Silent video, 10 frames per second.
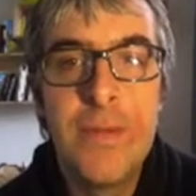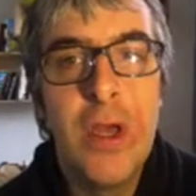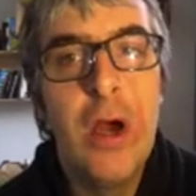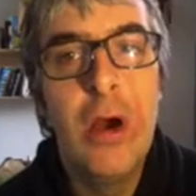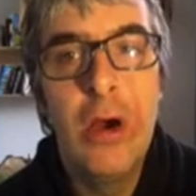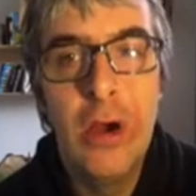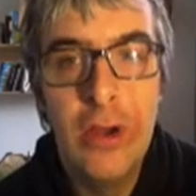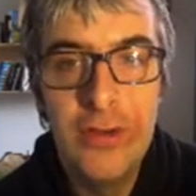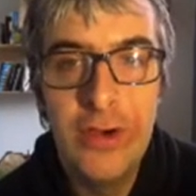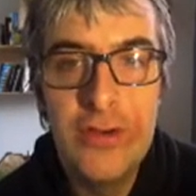
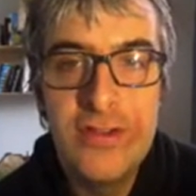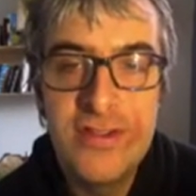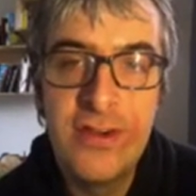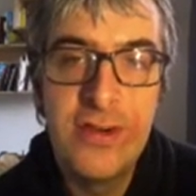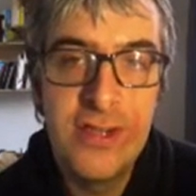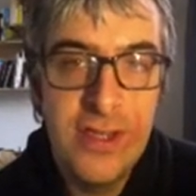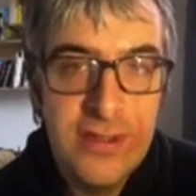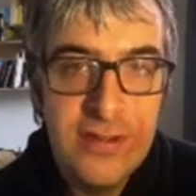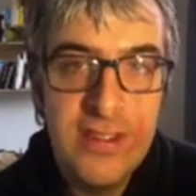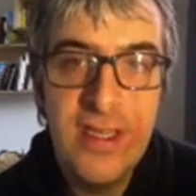
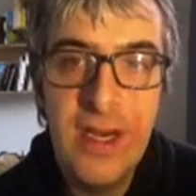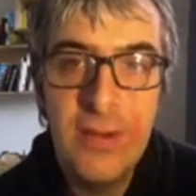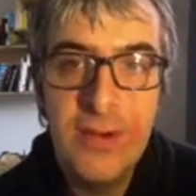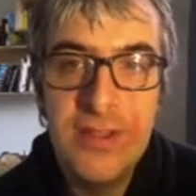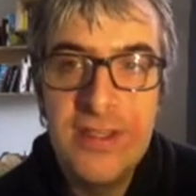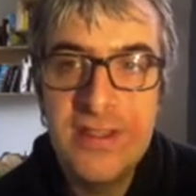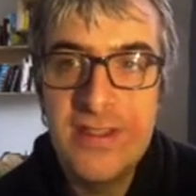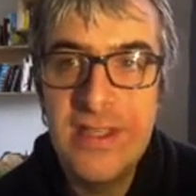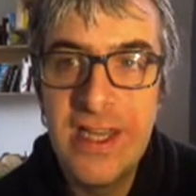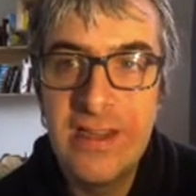uncertainty about
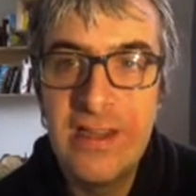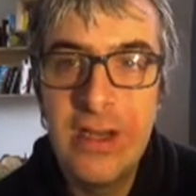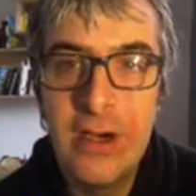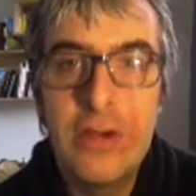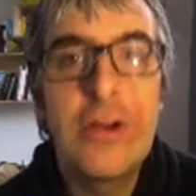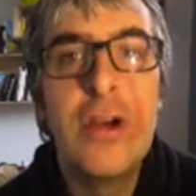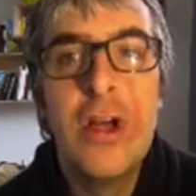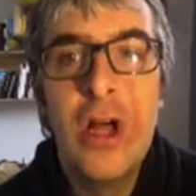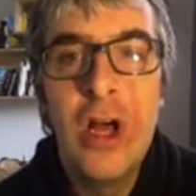this lat long,